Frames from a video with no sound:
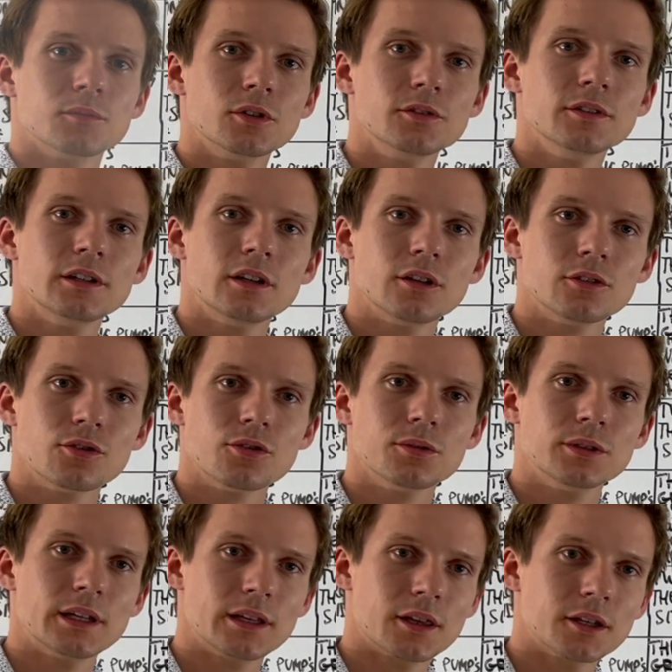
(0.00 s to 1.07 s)
Moving on to
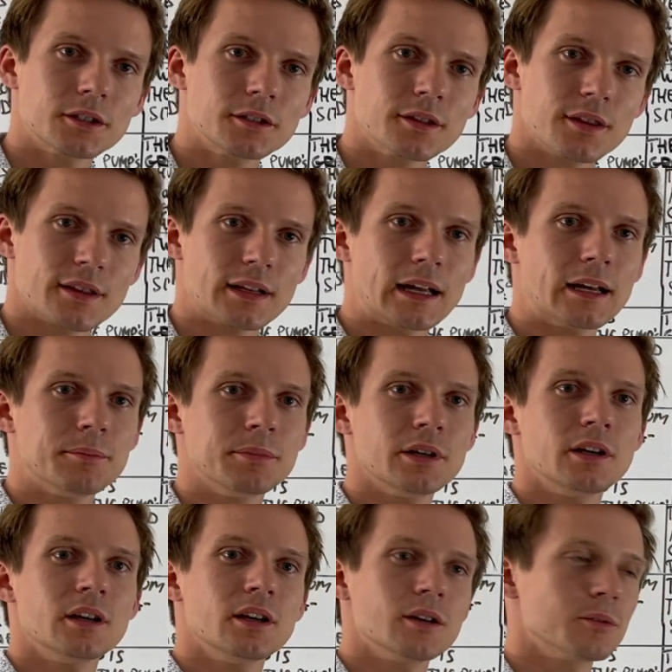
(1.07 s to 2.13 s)
the third step,
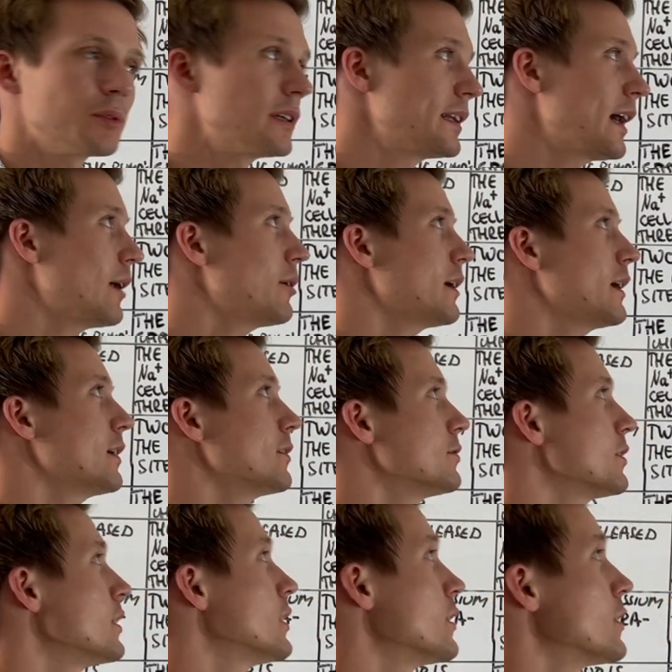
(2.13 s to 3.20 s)
we now have
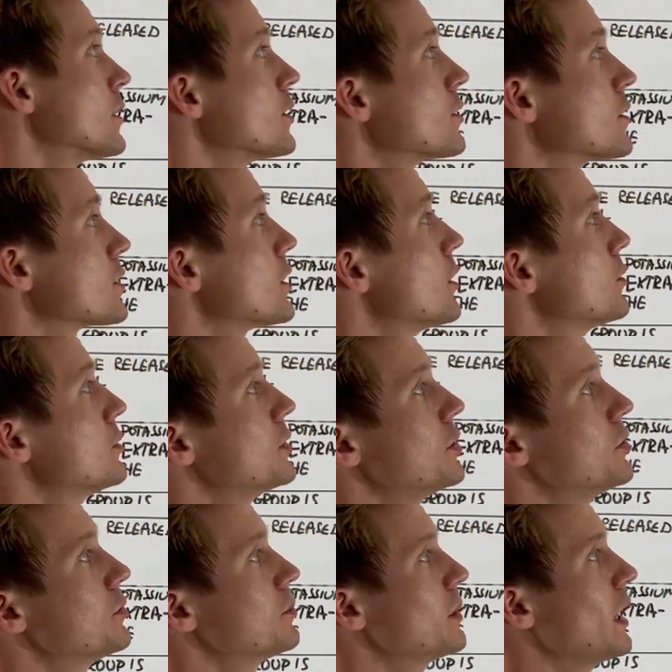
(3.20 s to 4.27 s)

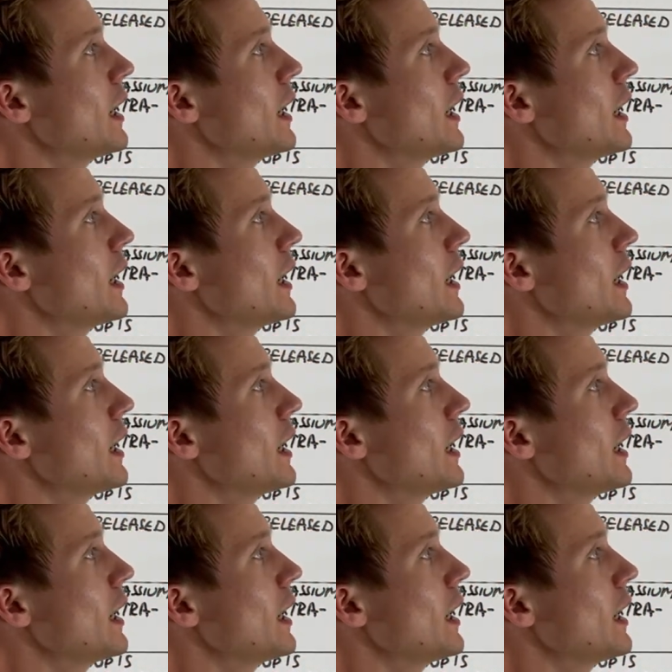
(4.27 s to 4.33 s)
sodium